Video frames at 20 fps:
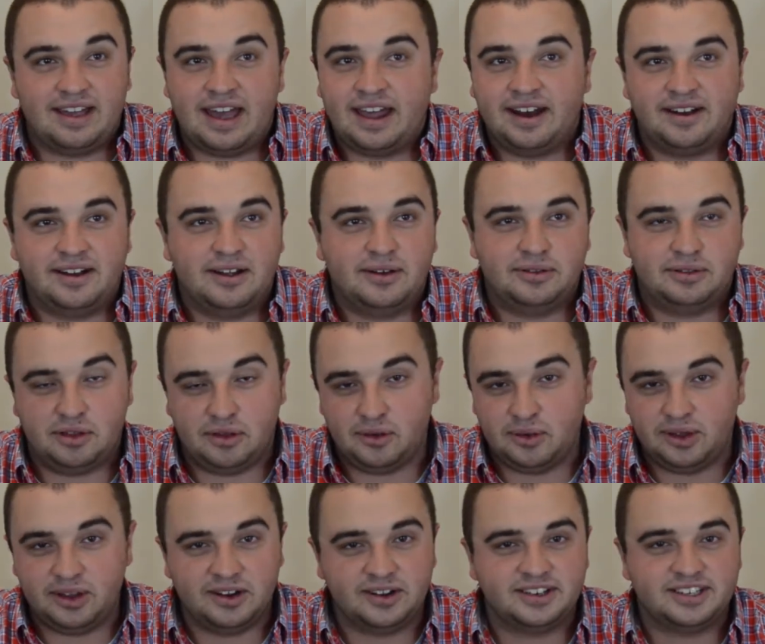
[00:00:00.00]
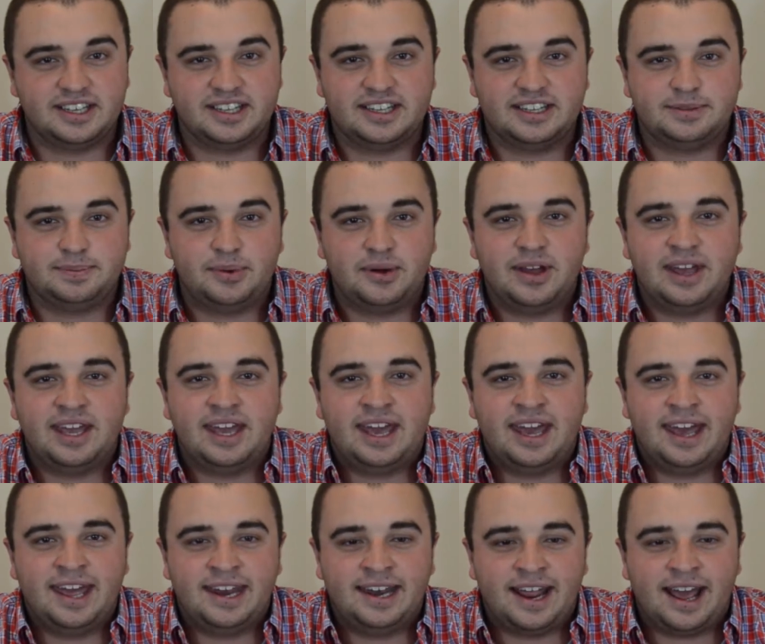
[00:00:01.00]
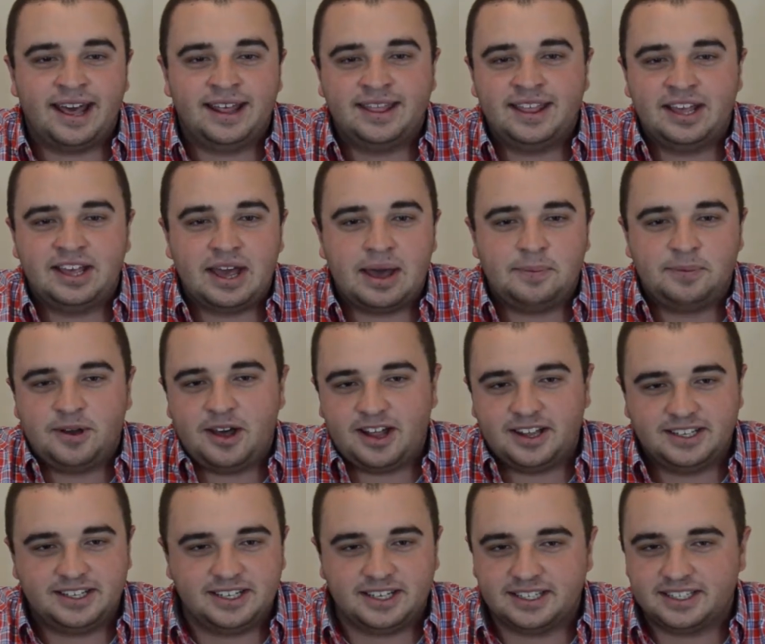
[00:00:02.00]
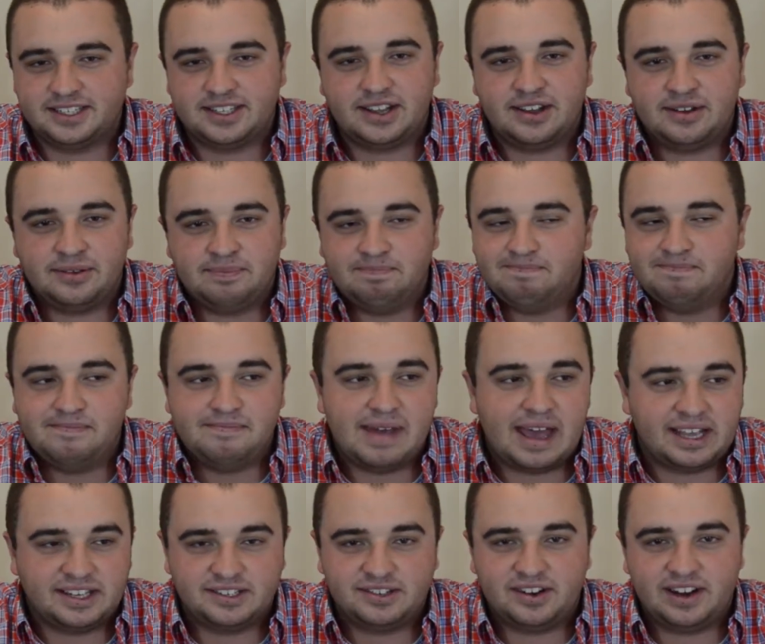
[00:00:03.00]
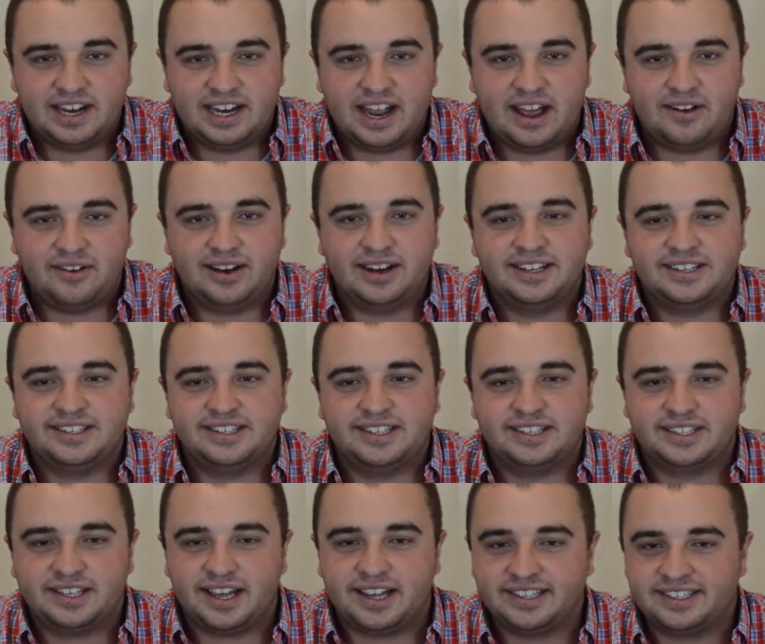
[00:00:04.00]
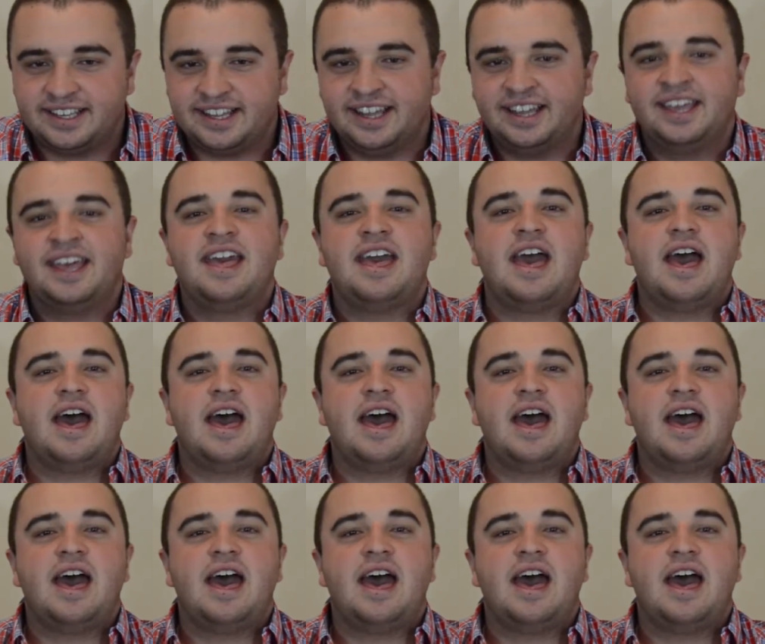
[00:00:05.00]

2 years at this point, and I think Epcot's just a mess right now. It is disgusting.